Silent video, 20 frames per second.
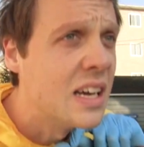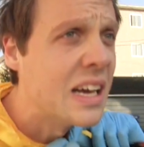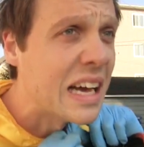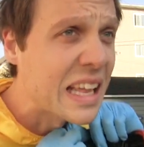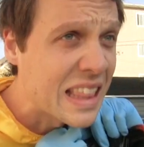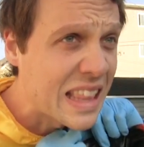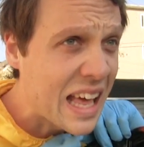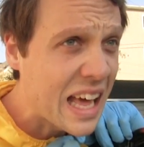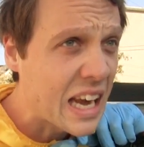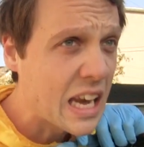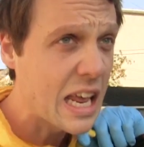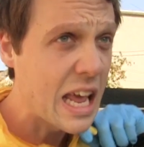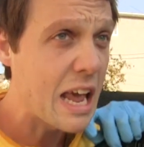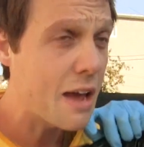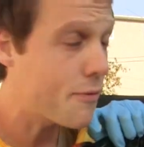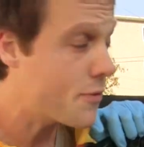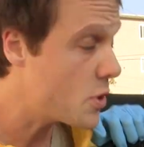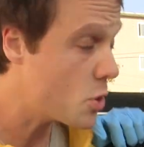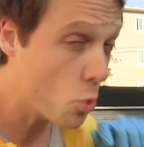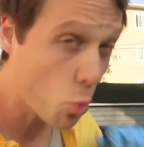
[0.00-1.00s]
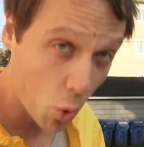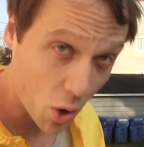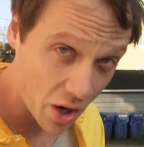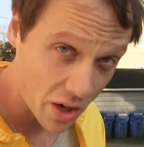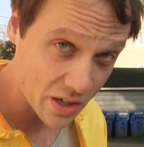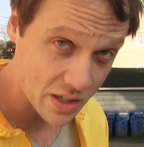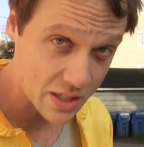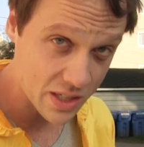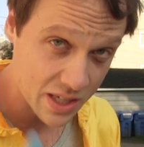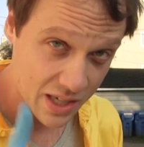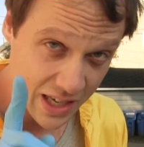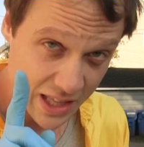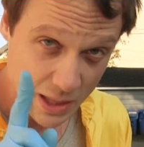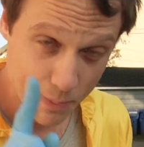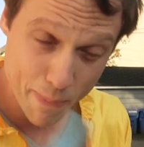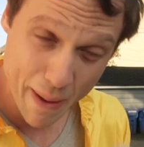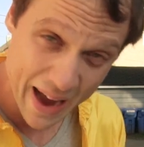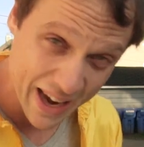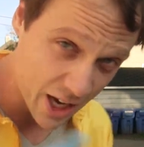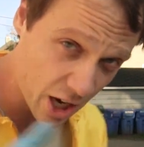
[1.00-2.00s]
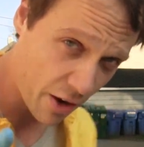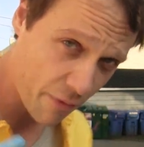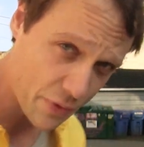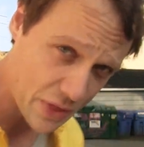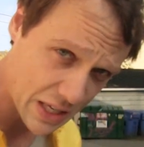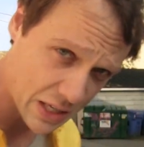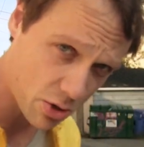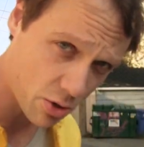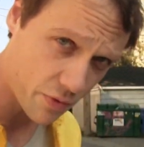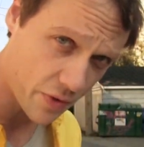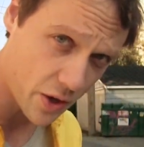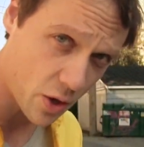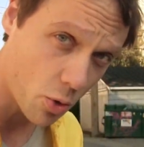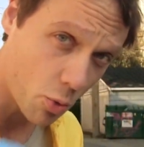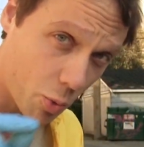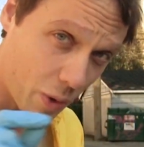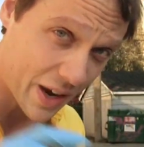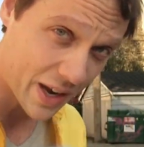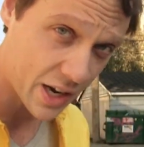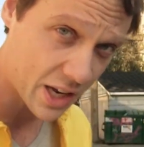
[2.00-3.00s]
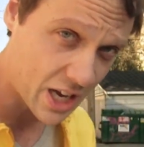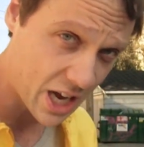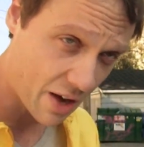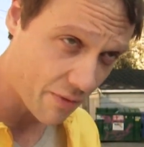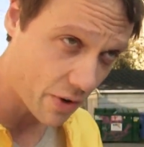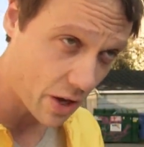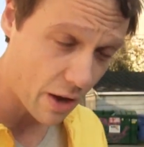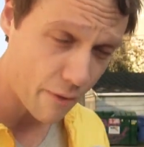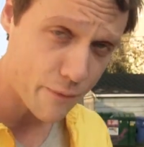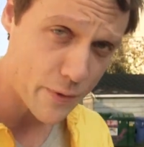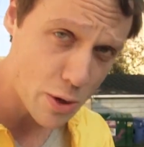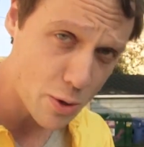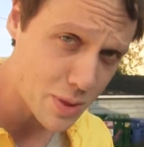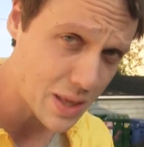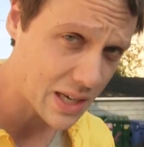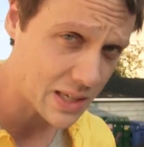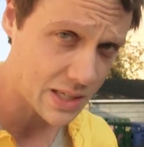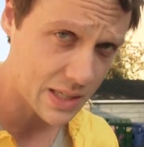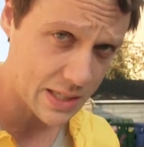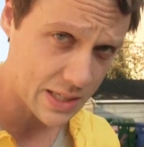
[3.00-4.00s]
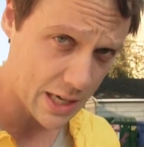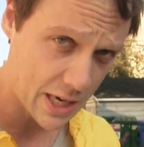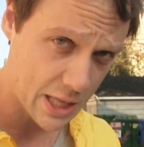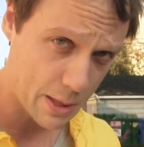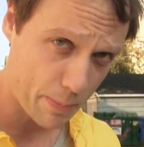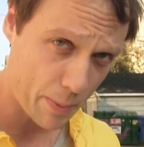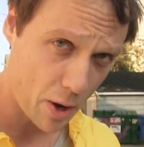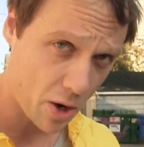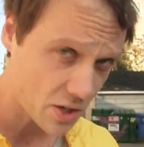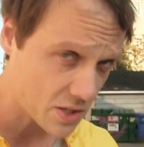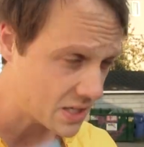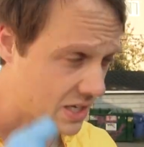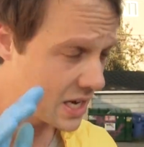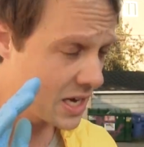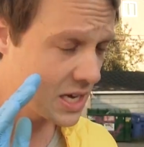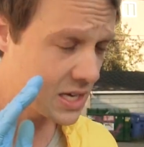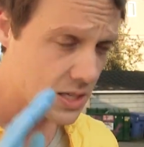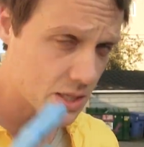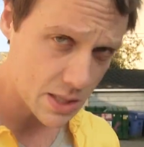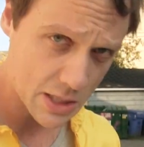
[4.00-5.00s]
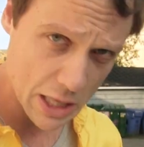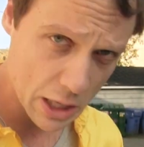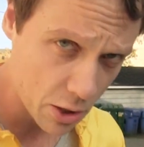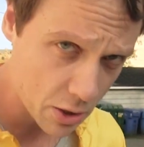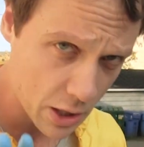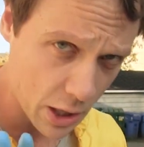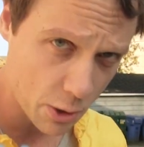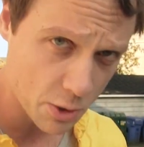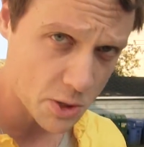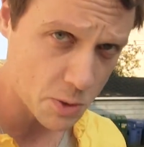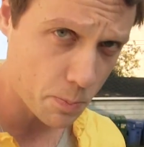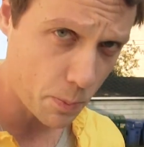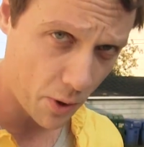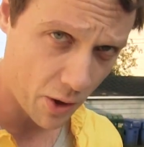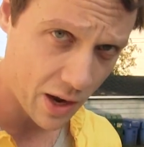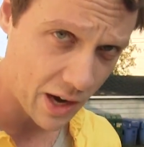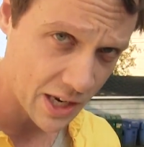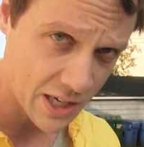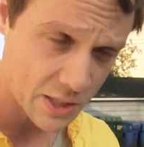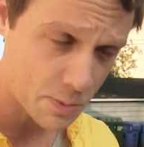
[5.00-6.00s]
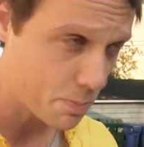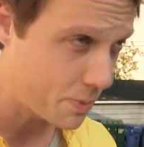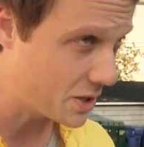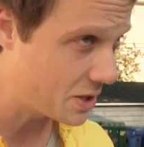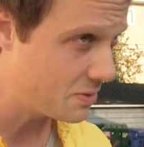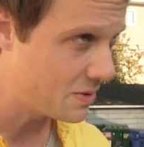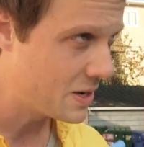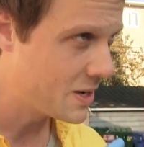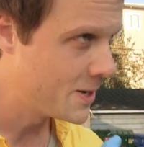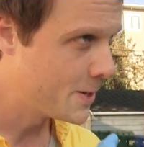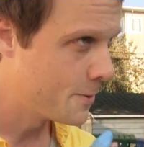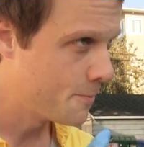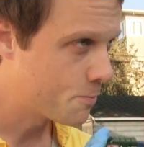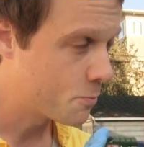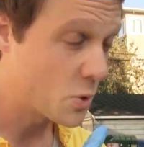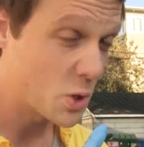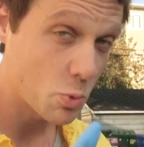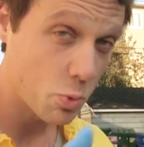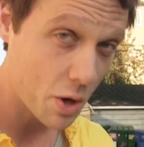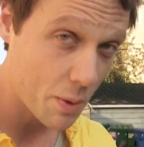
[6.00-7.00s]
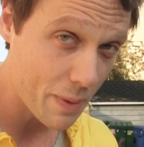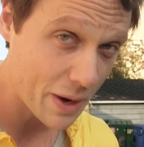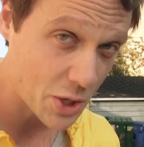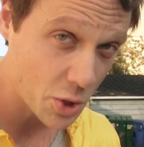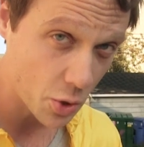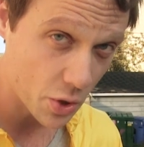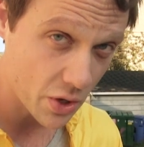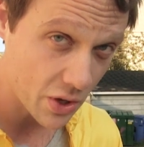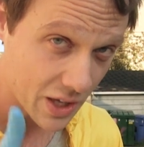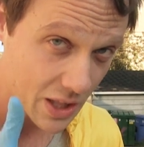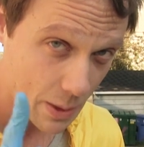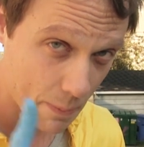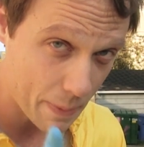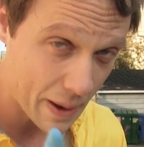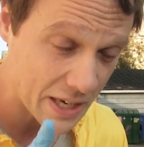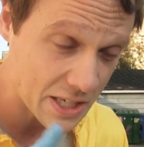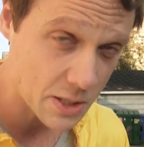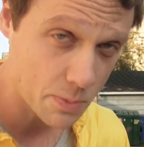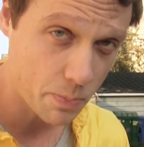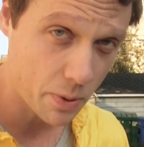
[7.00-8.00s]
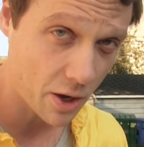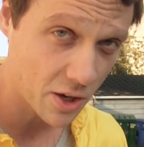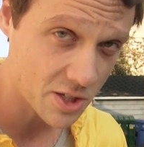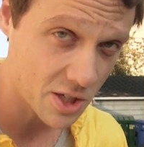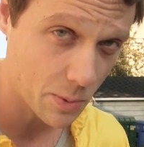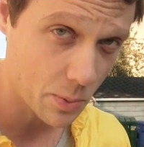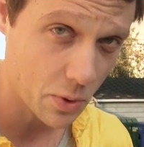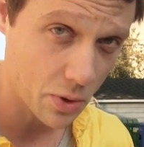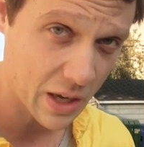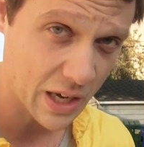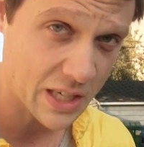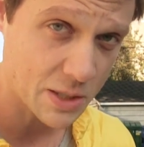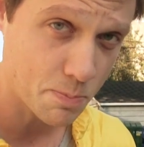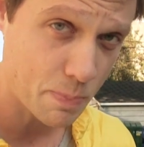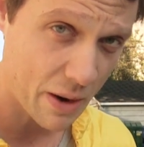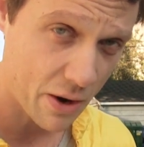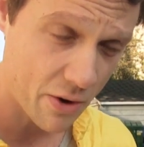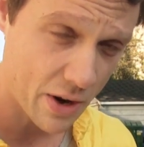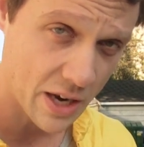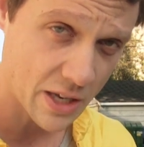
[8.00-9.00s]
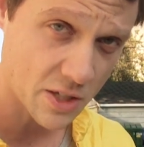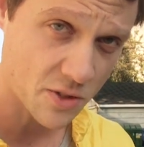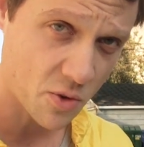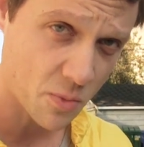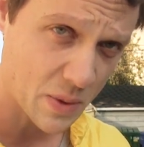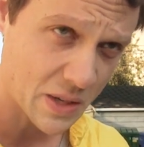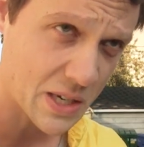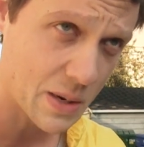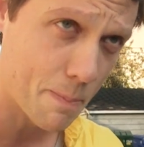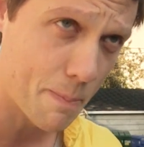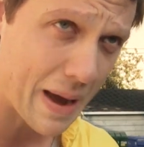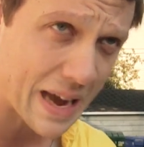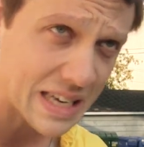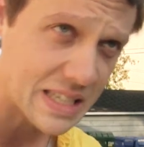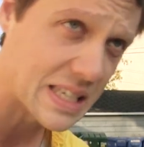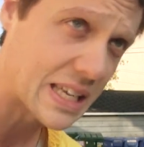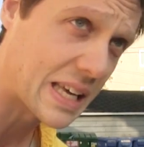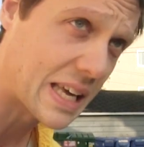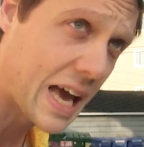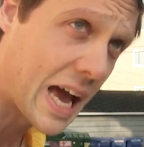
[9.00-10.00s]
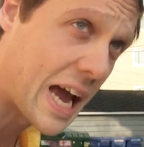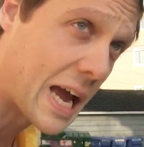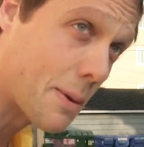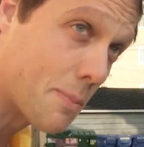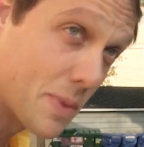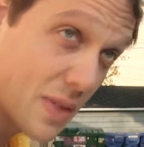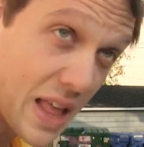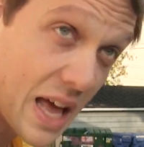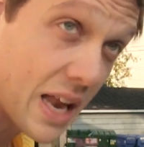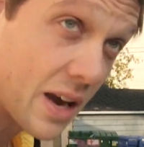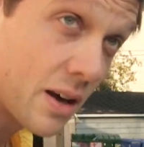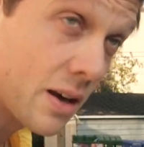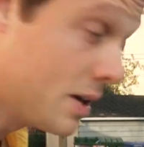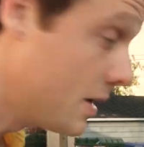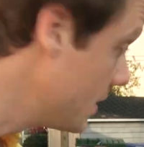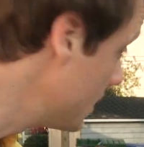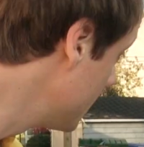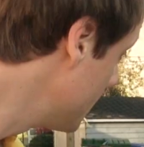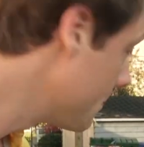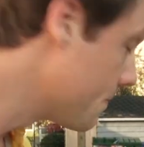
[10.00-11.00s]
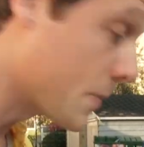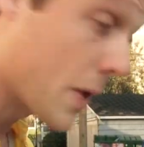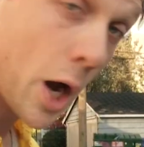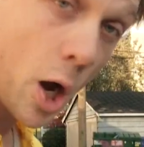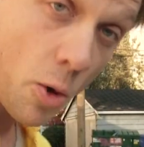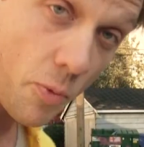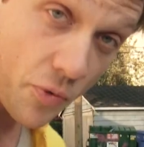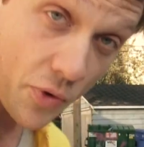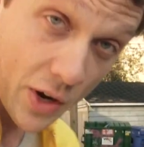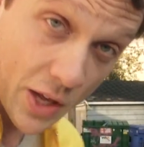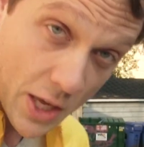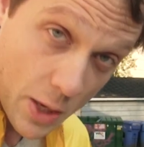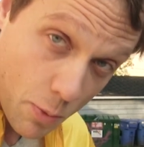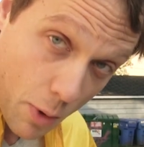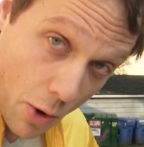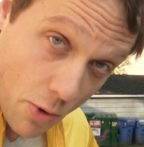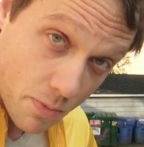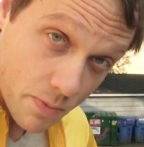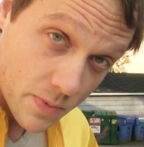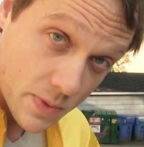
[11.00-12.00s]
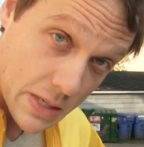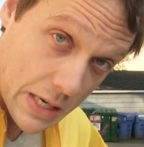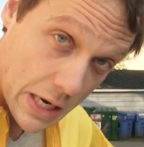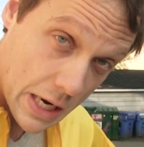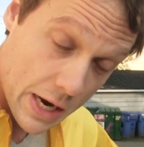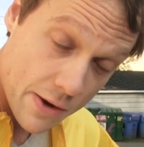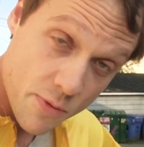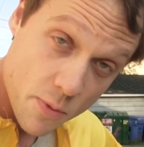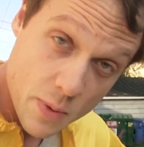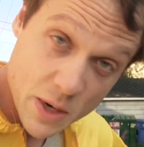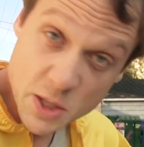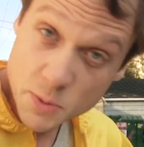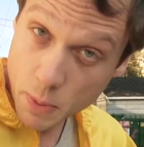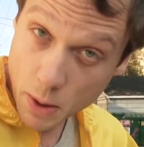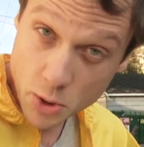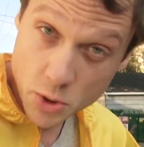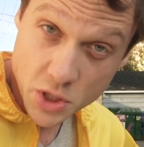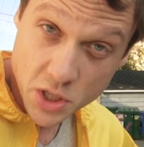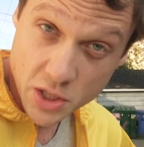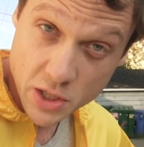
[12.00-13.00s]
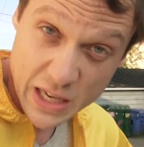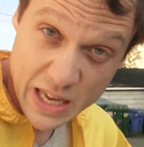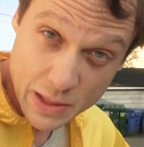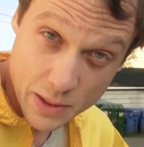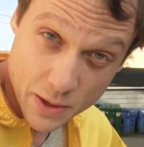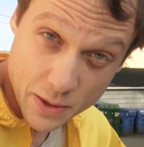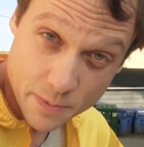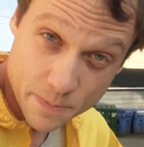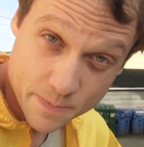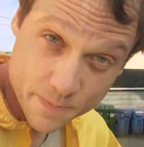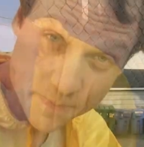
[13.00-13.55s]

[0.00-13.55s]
And then, if you want, in the back half of this review, we're going to cover a few things inside the box, still no spoilers, but we just want to make sure you get the best possible experience from this amazing game. And then, hopefully, you won't die from exposure either.